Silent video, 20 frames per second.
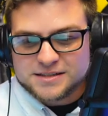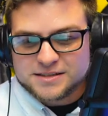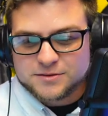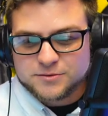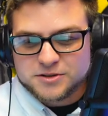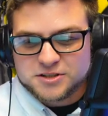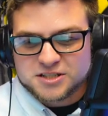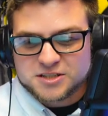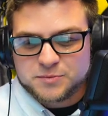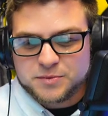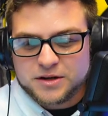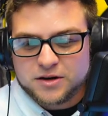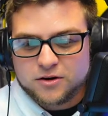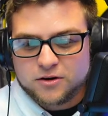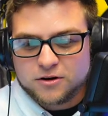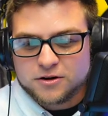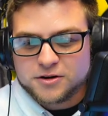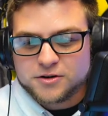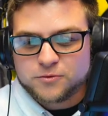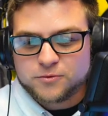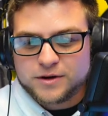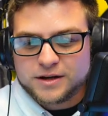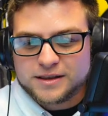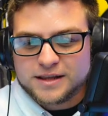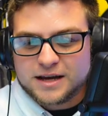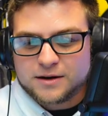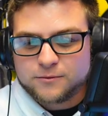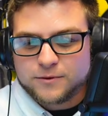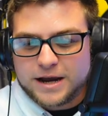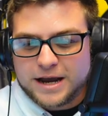it would just be hard to rig
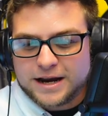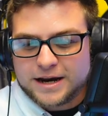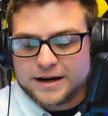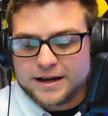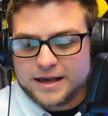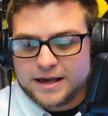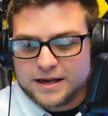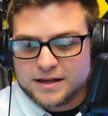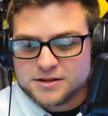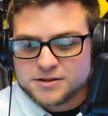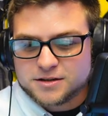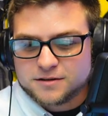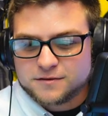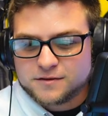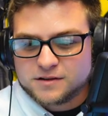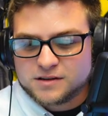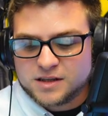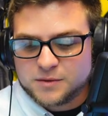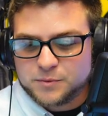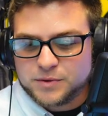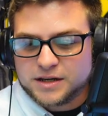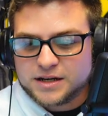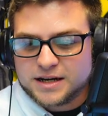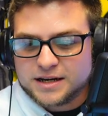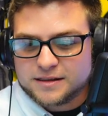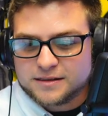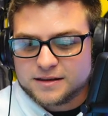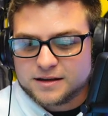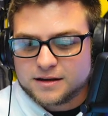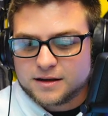that ragged edge of clipping, I
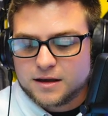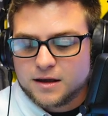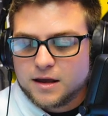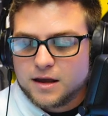think.